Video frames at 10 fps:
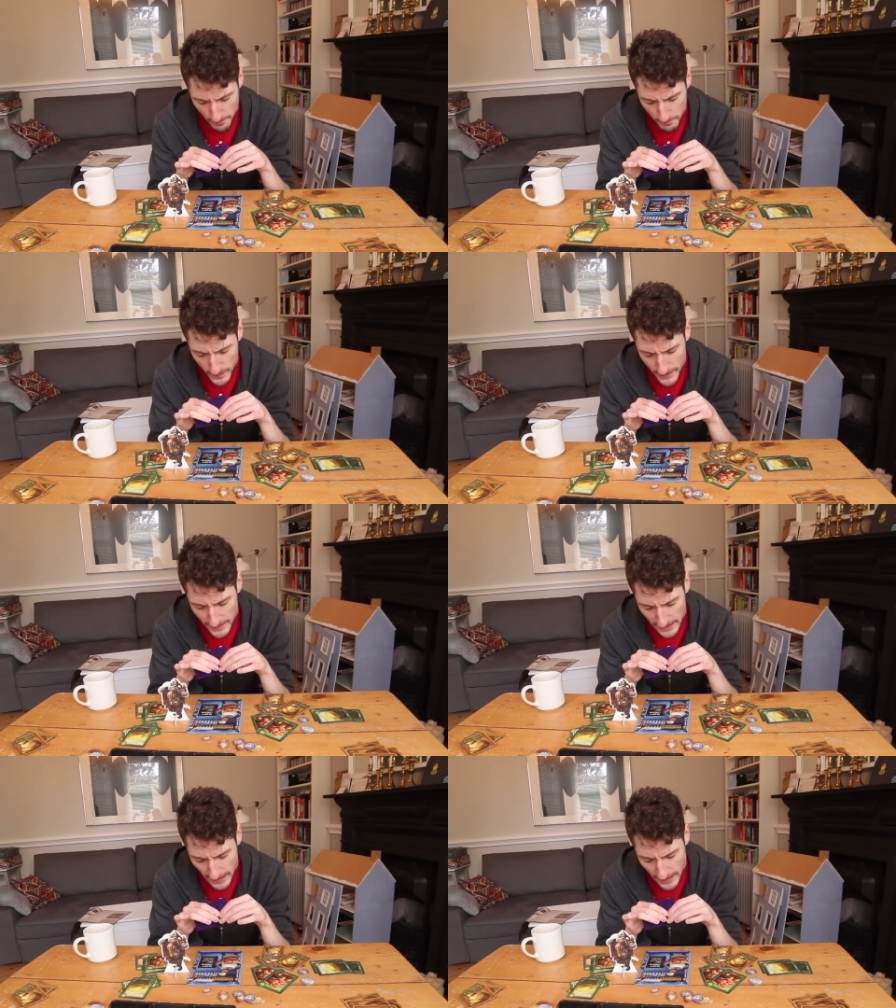
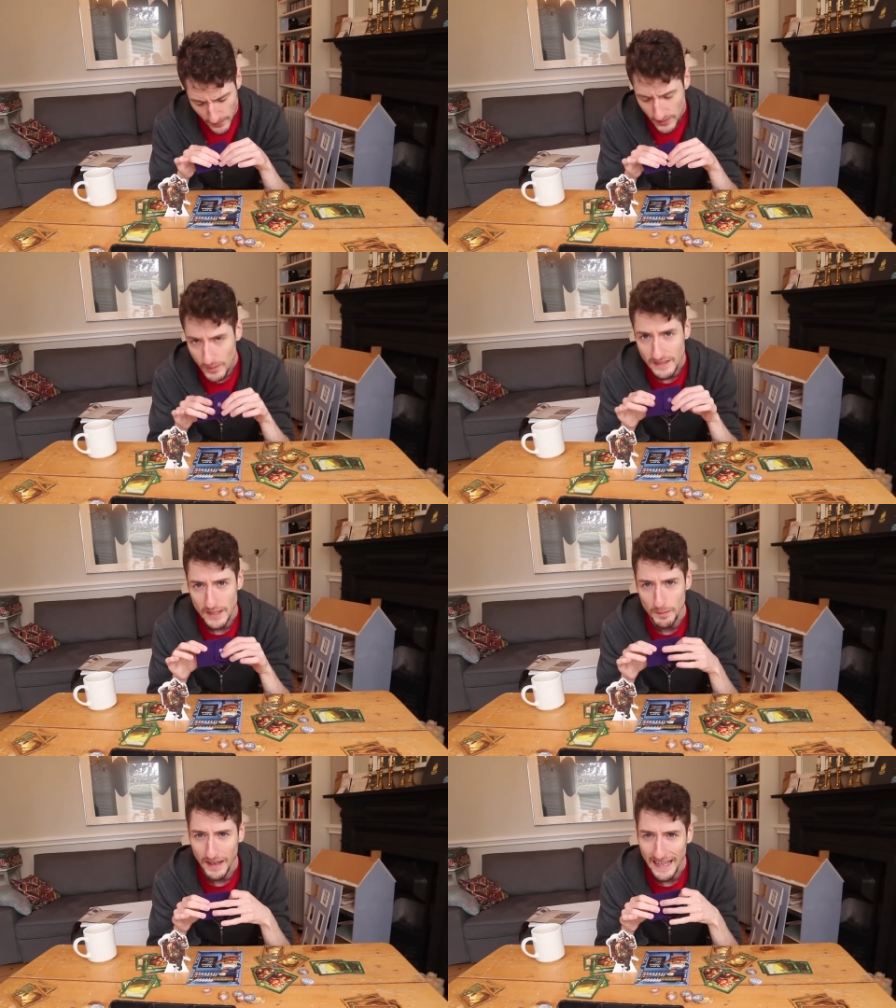but the guy who taught us
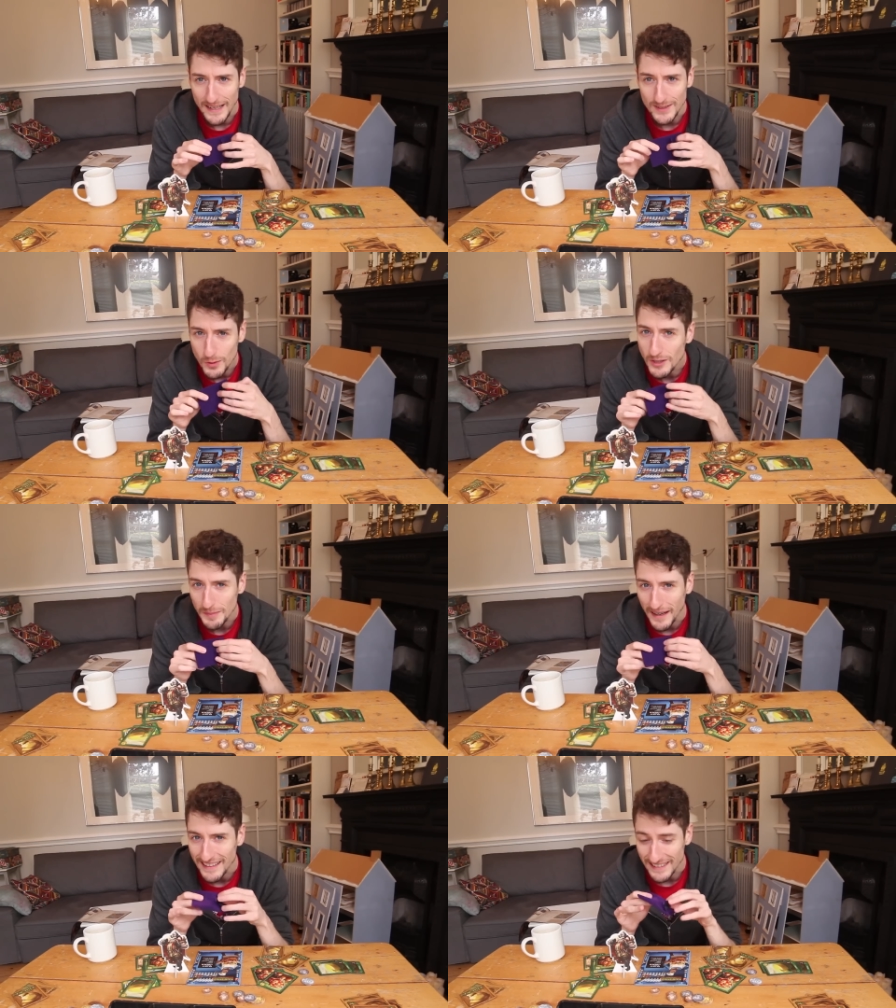how to play it talked
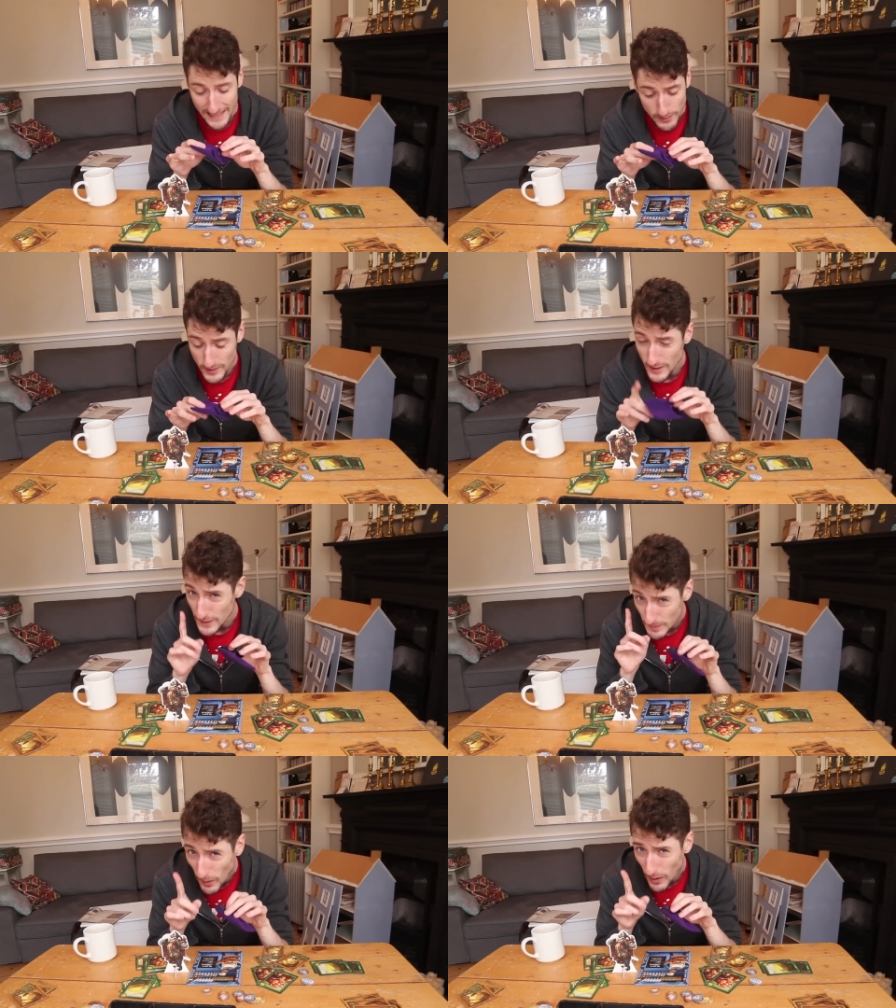about this, and he was
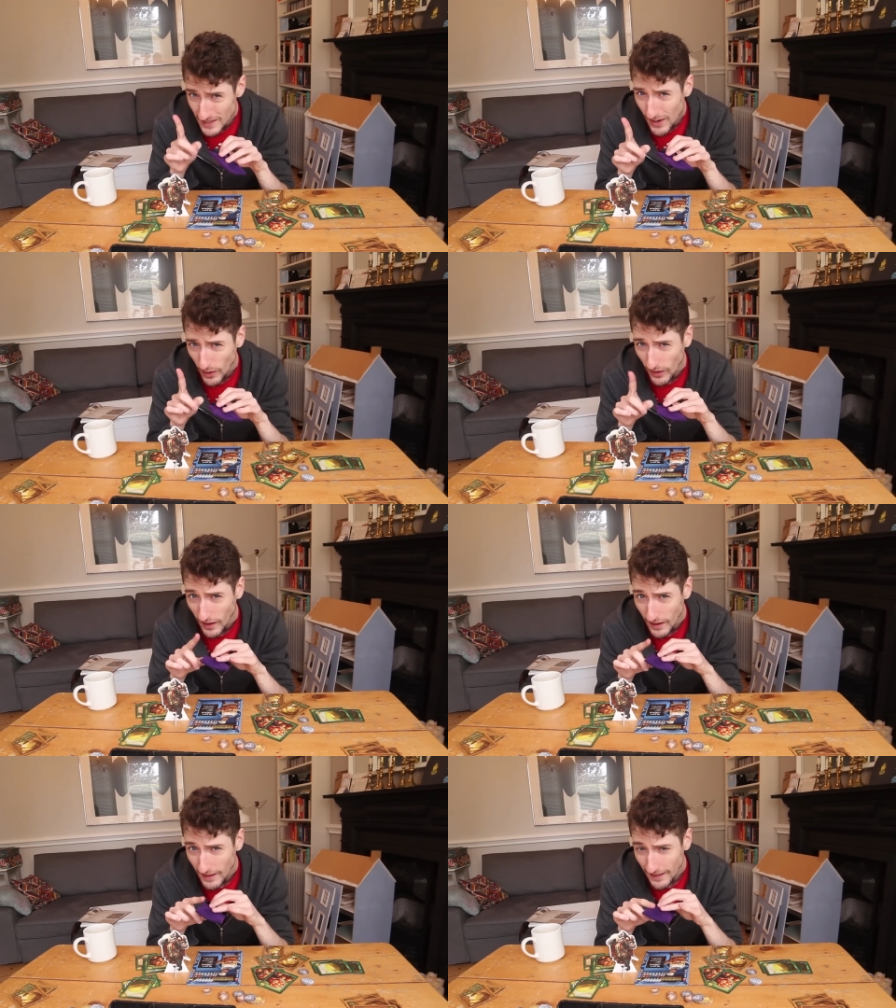spot on.